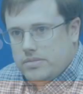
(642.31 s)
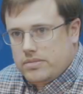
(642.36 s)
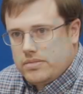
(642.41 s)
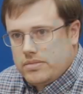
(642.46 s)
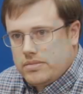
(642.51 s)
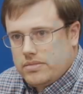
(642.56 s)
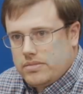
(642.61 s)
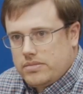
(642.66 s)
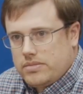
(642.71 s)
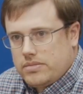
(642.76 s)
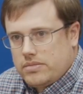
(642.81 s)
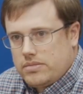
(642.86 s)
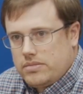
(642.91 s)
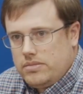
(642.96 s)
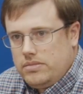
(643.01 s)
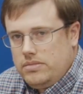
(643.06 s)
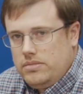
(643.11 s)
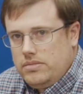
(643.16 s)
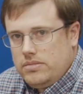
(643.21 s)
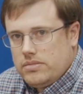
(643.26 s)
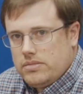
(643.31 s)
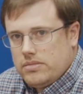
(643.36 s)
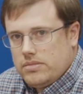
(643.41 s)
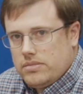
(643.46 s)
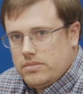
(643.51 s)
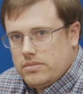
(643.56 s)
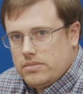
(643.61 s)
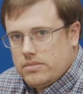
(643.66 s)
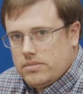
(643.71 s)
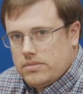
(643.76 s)

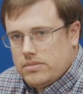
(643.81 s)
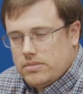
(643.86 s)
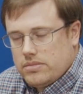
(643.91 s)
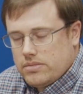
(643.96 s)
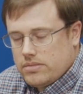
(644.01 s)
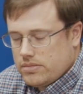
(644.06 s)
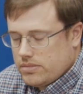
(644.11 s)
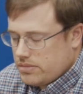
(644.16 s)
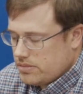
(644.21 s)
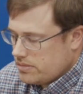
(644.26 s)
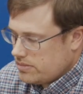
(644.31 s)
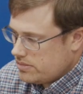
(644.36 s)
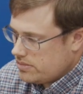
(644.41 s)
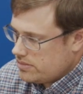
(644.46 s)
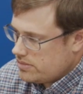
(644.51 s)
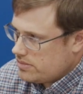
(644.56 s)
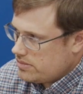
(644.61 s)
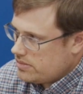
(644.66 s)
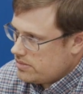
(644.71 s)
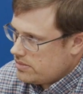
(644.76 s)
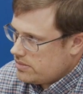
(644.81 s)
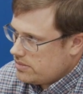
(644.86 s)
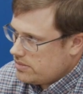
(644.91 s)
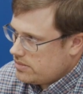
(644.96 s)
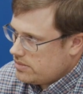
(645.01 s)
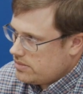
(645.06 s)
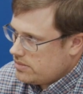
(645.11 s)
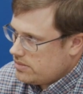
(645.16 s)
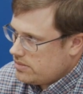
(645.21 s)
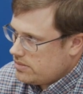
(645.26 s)

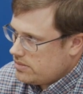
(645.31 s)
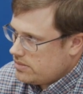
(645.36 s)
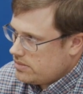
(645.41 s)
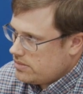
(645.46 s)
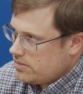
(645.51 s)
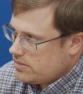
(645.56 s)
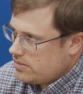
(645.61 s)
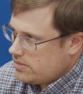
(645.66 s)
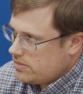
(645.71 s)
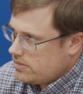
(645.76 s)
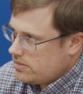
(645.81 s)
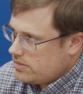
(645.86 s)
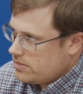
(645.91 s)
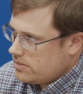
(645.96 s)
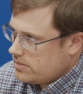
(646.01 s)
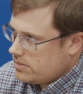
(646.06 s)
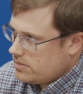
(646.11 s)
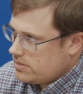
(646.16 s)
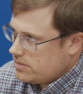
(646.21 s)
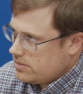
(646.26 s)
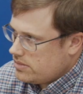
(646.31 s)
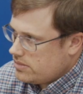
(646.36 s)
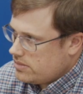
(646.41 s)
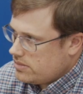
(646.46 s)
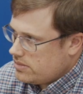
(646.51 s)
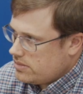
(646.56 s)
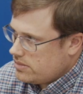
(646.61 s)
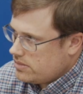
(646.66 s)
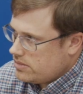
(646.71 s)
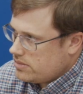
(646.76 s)

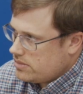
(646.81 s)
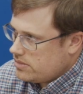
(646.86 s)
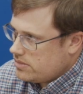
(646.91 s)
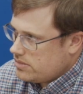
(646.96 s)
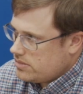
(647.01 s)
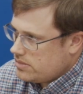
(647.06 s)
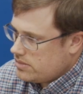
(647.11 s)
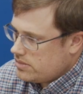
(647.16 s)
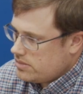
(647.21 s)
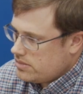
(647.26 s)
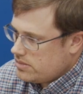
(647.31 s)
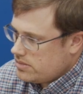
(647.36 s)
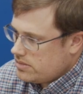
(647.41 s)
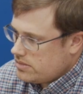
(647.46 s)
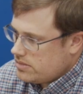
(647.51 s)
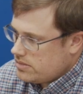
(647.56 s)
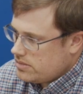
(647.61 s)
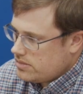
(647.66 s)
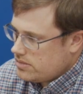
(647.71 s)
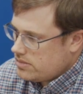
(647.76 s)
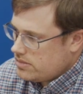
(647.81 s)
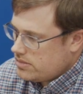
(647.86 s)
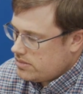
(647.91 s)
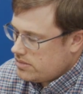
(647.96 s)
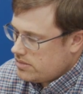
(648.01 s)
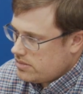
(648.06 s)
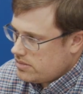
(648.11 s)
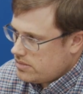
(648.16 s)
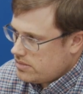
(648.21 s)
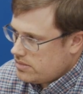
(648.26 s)

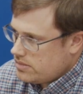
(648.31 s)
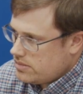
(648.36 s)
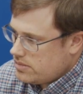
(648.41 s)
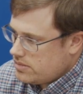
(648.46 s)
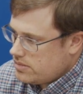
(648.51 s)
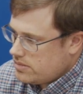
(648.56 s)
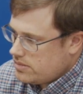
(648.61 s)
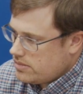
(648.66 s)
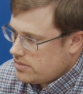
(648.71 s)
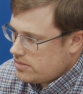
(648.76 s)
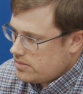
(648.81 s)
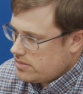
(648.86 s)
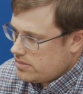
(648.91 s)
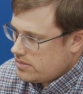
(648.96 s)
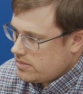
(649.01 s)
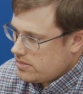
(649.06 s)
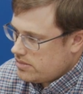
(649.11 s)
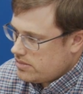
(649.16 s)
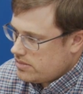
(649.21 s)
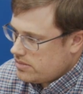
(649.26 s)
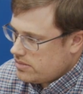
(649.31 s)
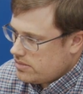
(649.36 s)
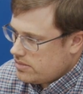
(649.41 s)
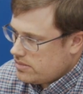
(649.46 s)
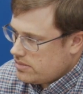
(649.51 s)
(not speaking)